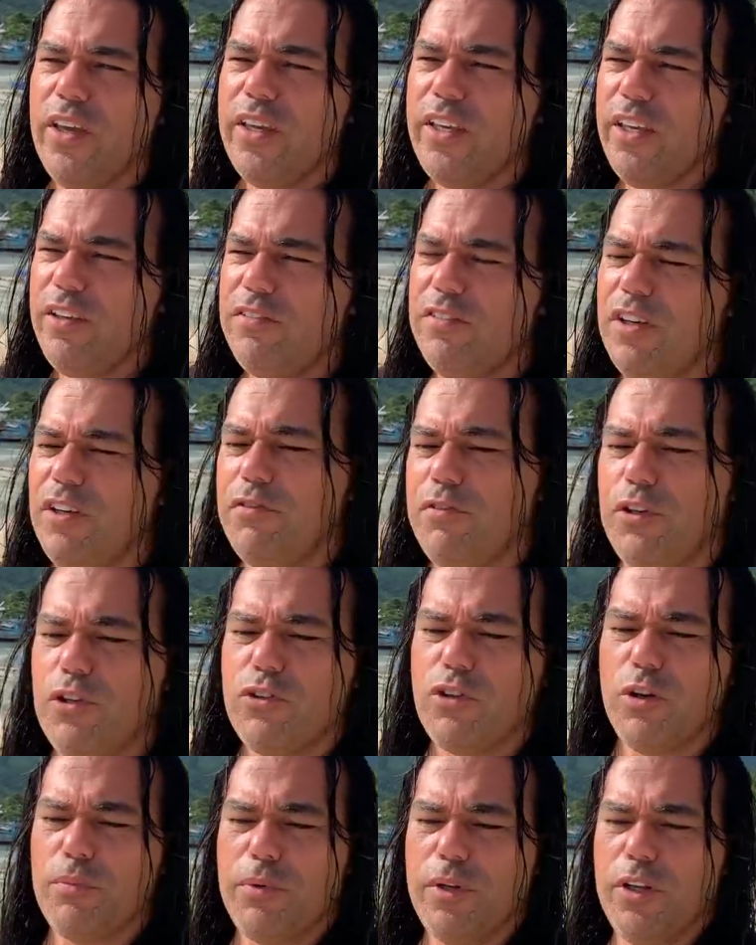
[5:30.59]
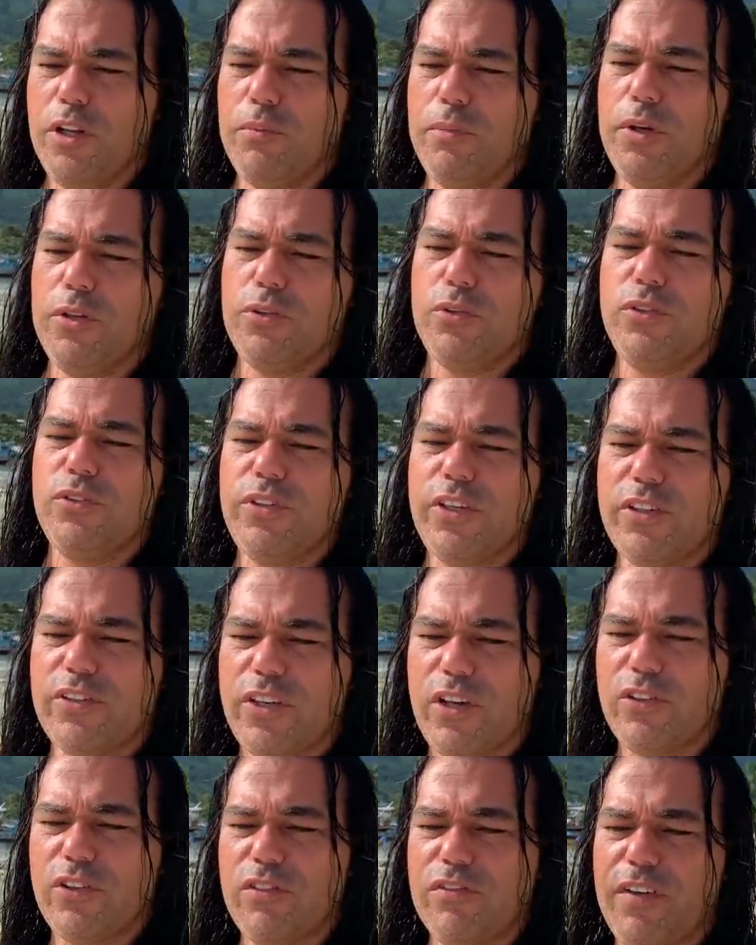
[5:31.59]
Even if we drop a little bit to six
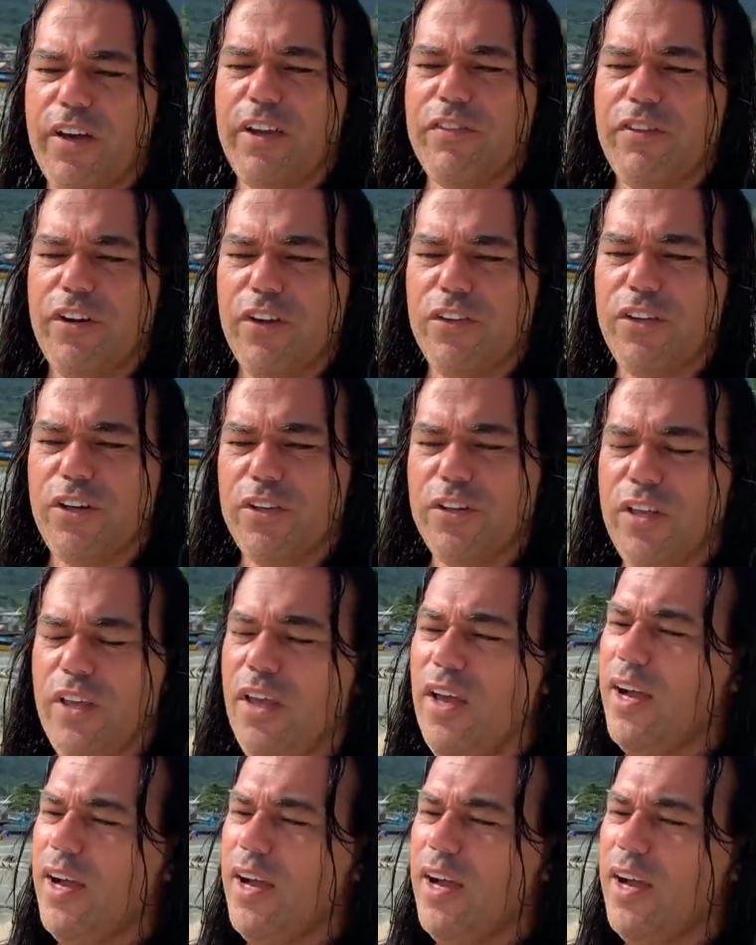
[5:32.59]
thousand five hundred,